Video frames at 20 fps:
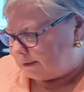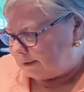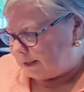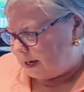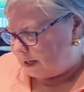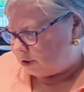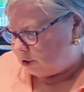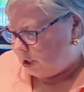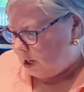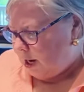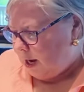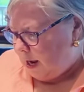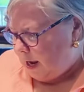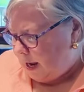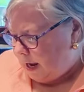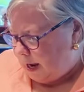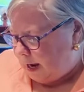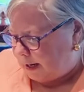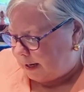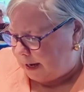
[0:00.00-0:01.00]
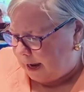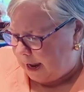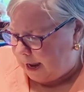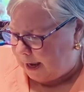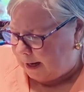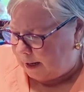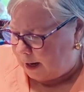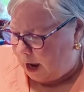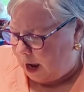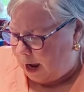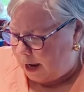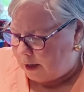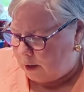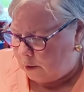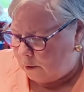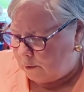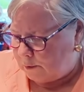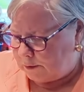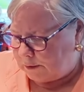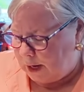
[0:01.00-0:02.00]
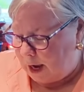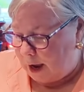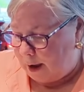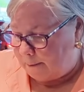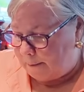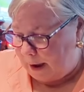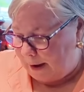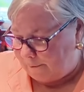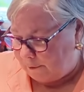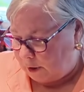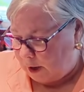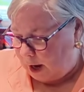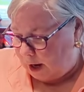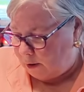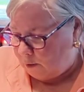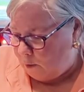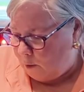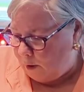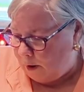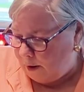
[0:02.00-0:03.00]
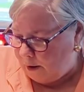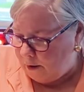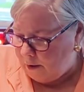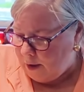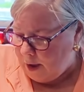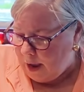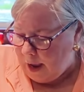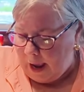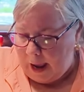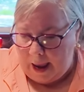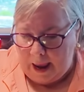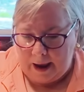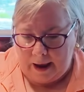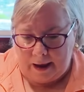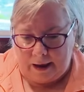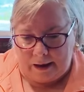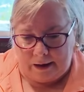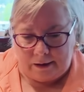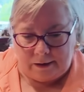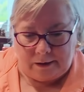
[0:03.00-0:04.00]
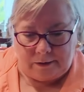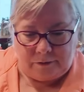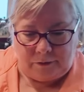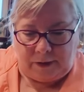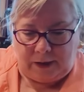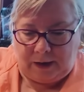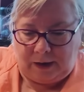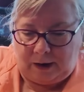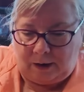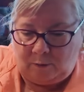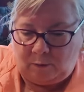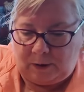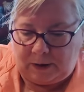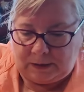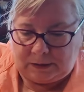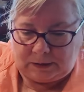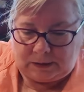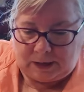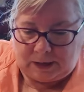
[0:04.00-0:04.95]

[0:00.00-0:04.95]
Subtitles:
such. Again, I use avocado oil, and then I went